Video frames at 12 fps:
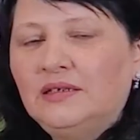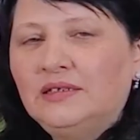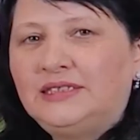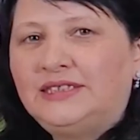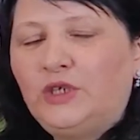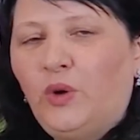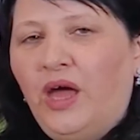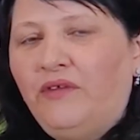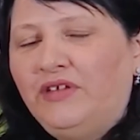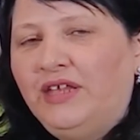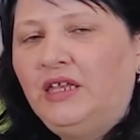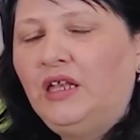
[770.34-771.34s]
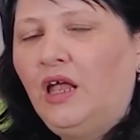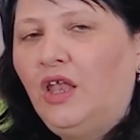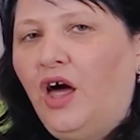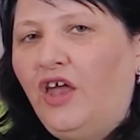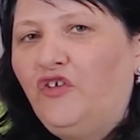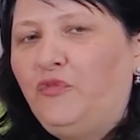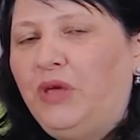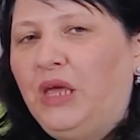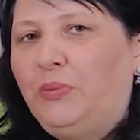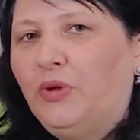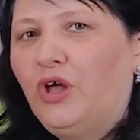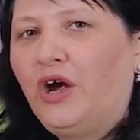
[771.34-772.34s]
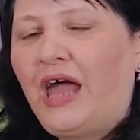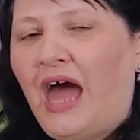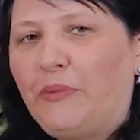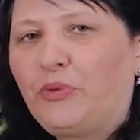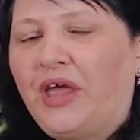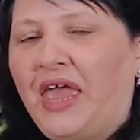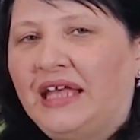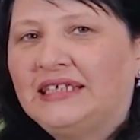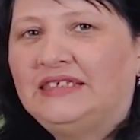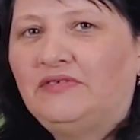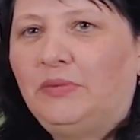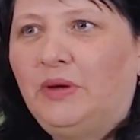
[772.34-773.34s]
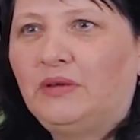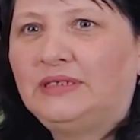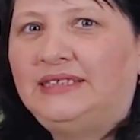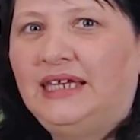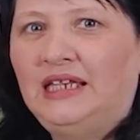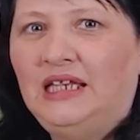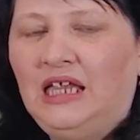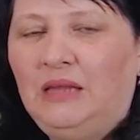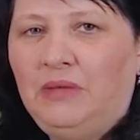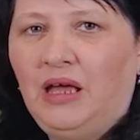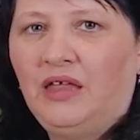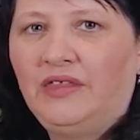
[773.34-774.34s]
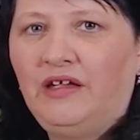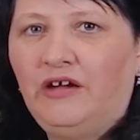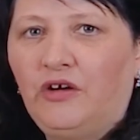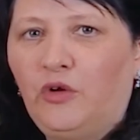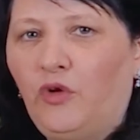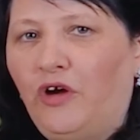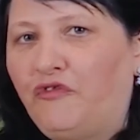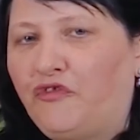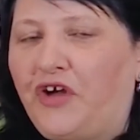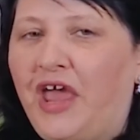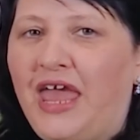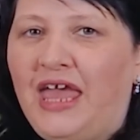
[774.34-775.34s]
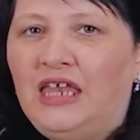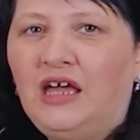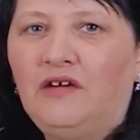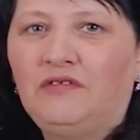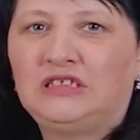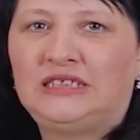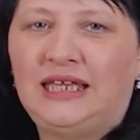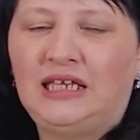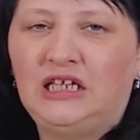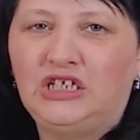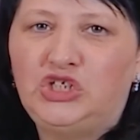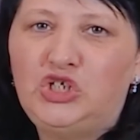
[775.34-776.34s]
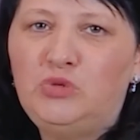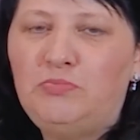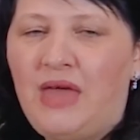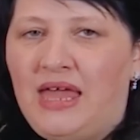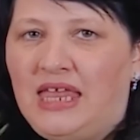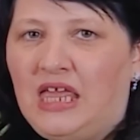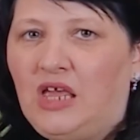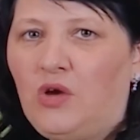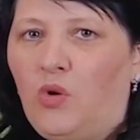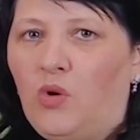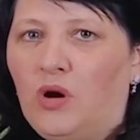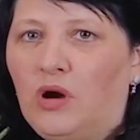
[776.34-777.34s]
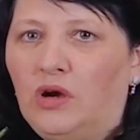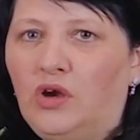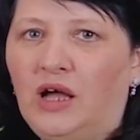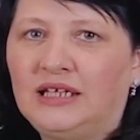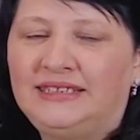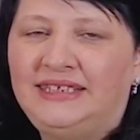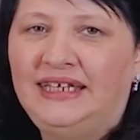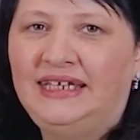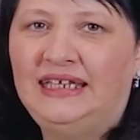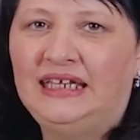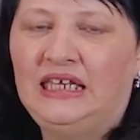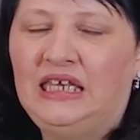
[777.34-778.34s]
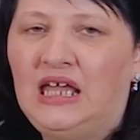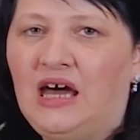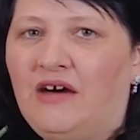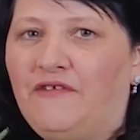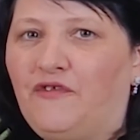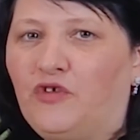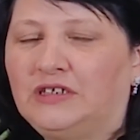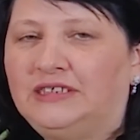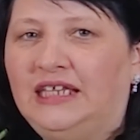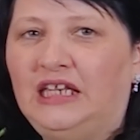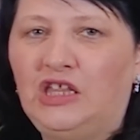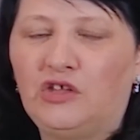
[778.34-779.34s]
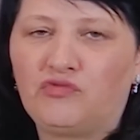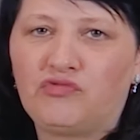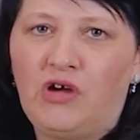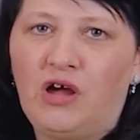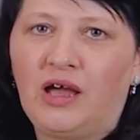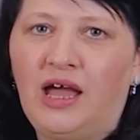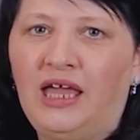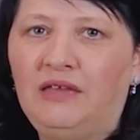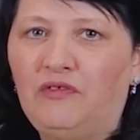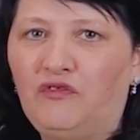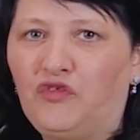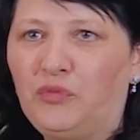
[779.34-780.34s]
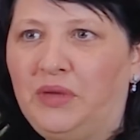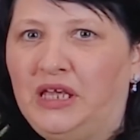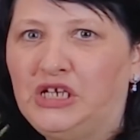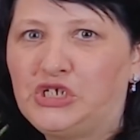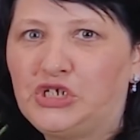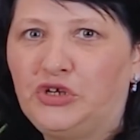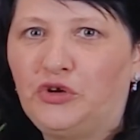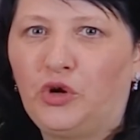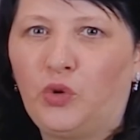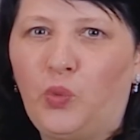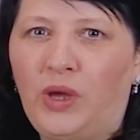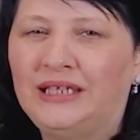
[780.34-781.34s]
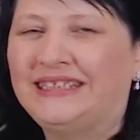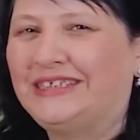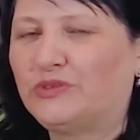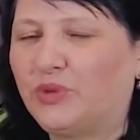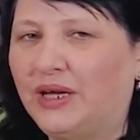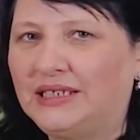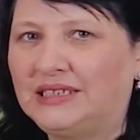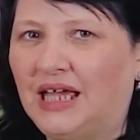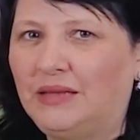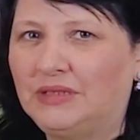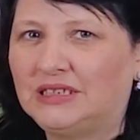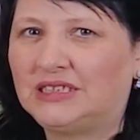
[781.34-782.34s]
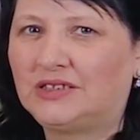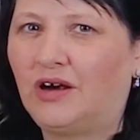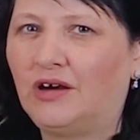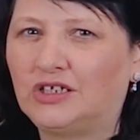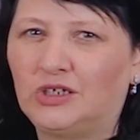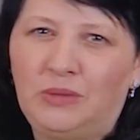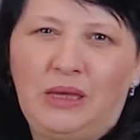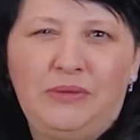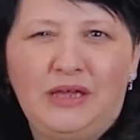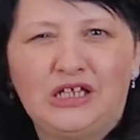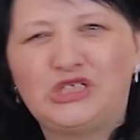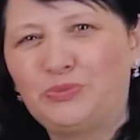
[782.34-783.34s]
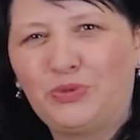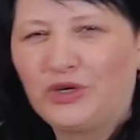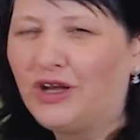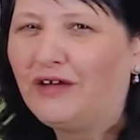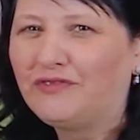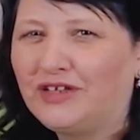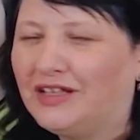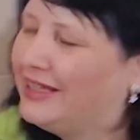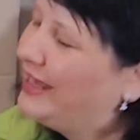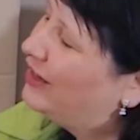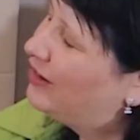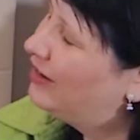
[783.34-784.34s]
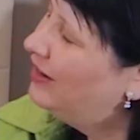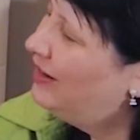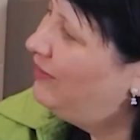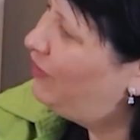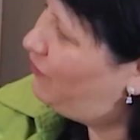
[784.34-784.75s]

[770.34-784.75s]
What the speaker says: So Evelyn, a lot of people are apprehensive about sending email. They are afraid of sending too many, or not sending enough, or sending the wrong kind of information, or when's the right time to start, or maybe I should put it off till later. Have